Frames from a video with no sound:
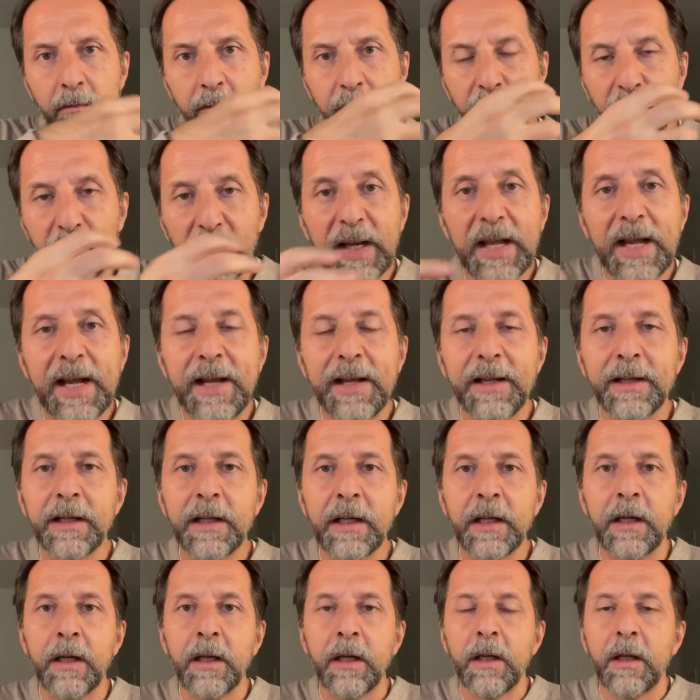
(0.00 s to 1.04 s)
plan
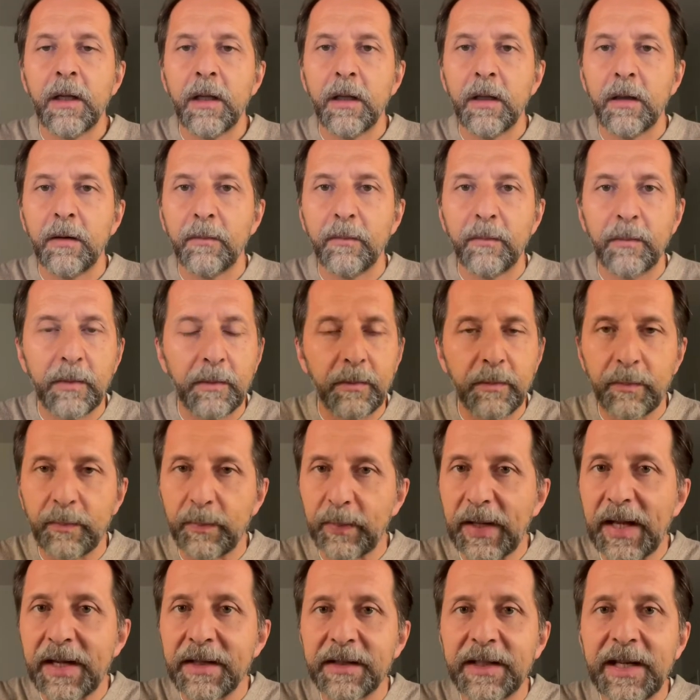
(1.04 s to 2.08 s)

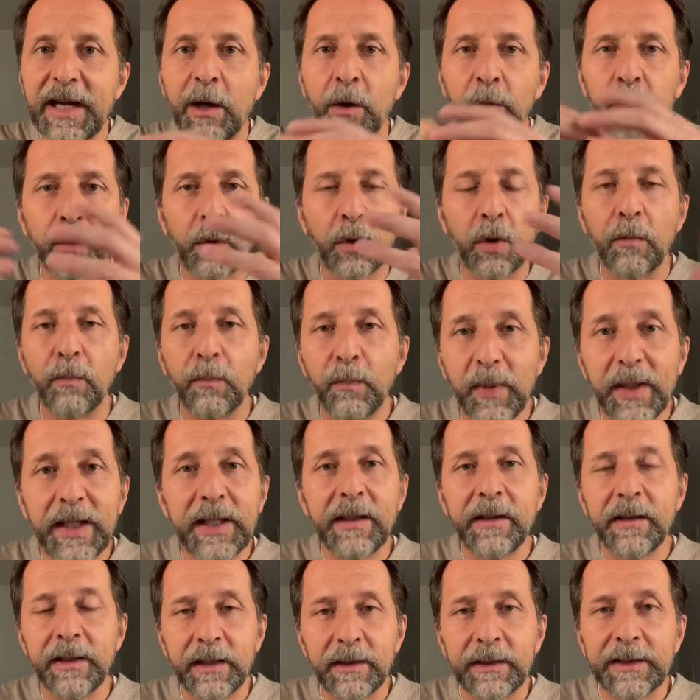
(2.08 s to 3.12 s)
plans out
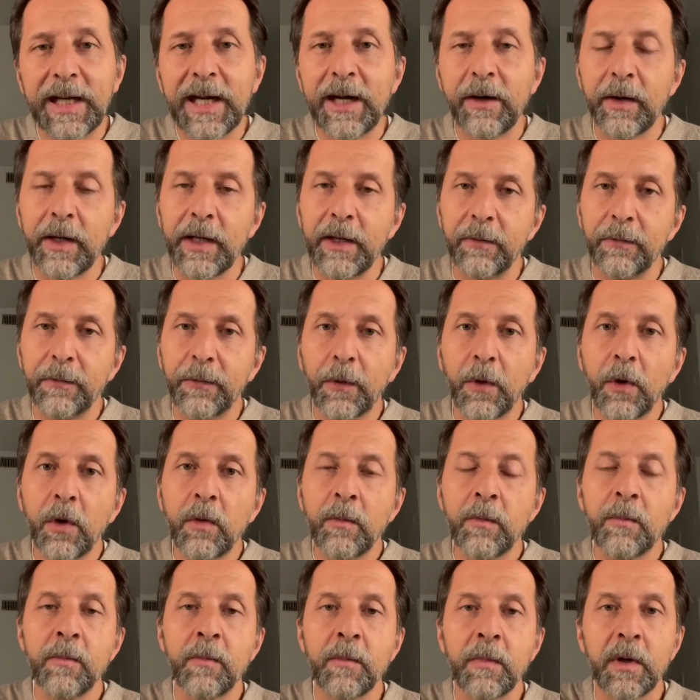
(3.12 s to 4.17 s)
completely, entirely
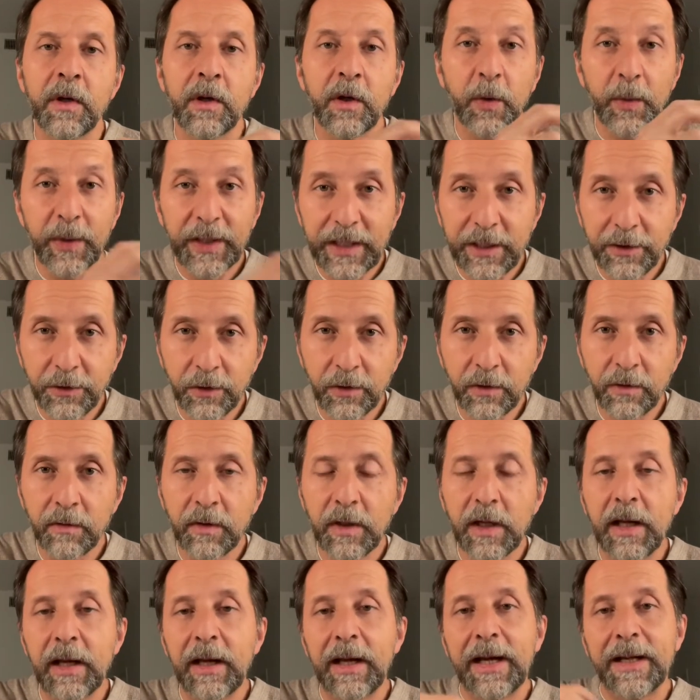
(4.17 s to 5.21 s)
from creation
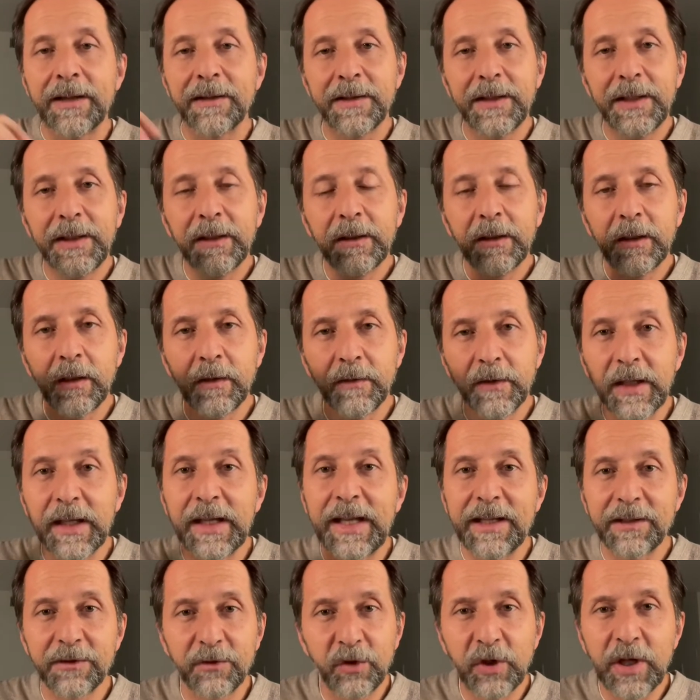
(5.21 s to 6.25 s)
until the
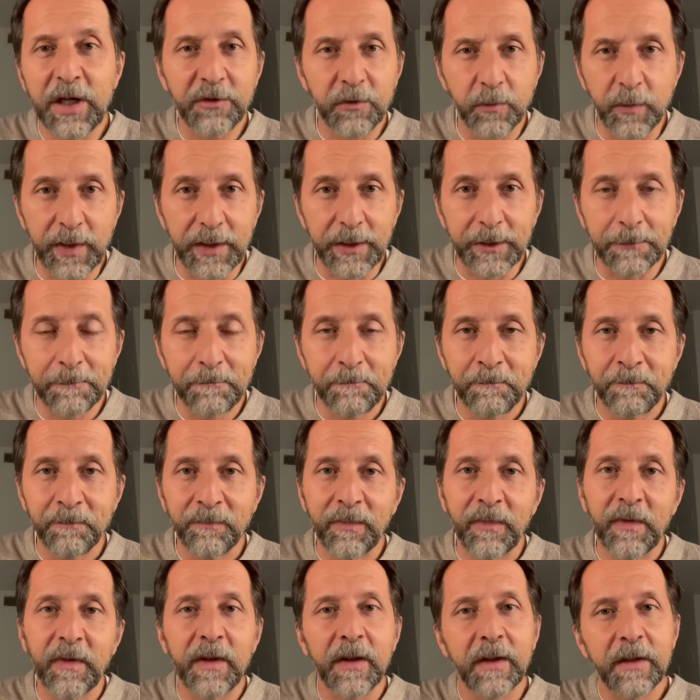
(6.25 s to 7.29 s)
last judgment,
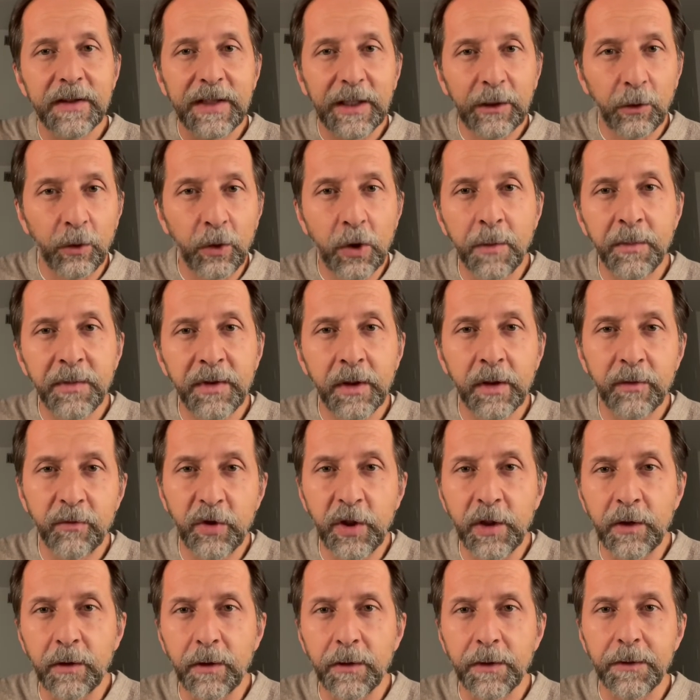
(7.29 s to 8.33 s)
the second coming of
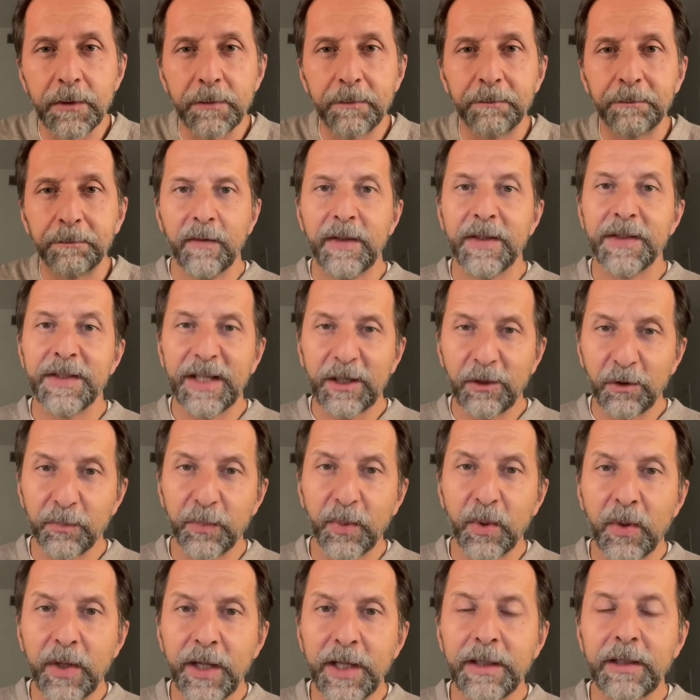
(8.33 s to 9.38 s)
Jesus. The second
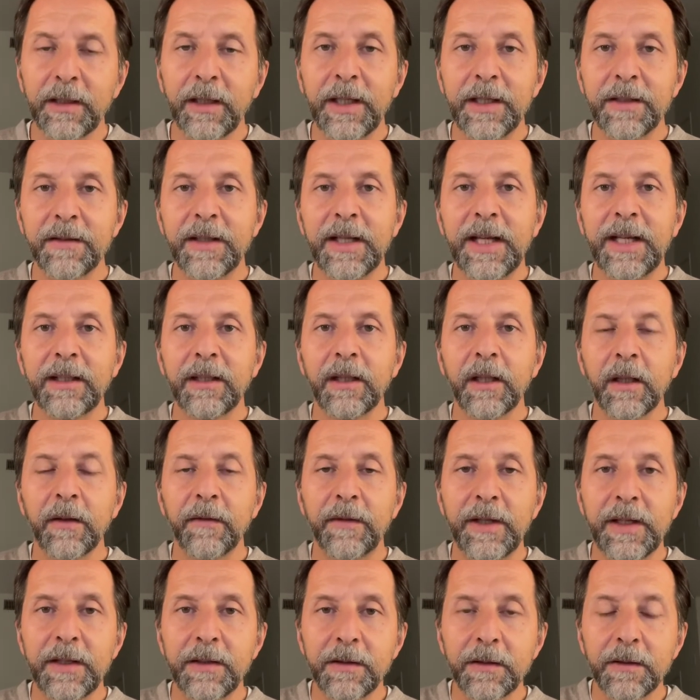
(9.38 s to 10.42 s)
point is that
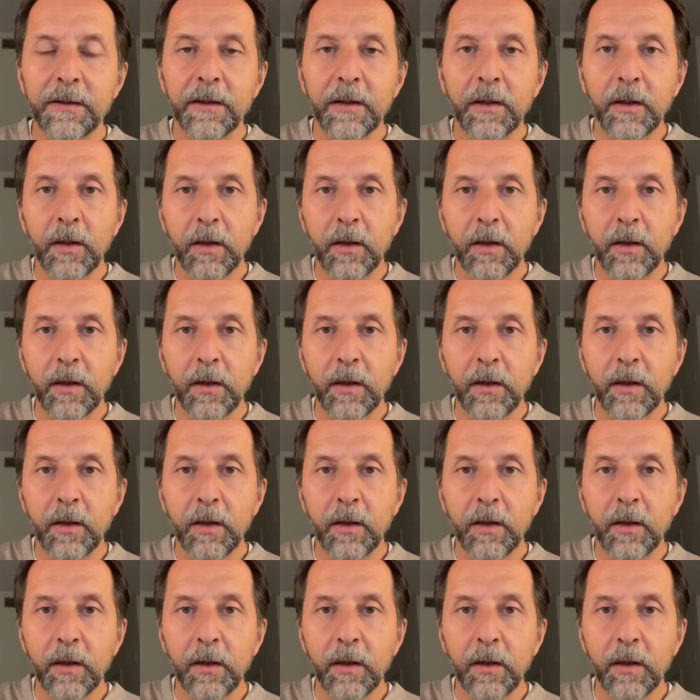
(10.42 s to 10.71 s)
this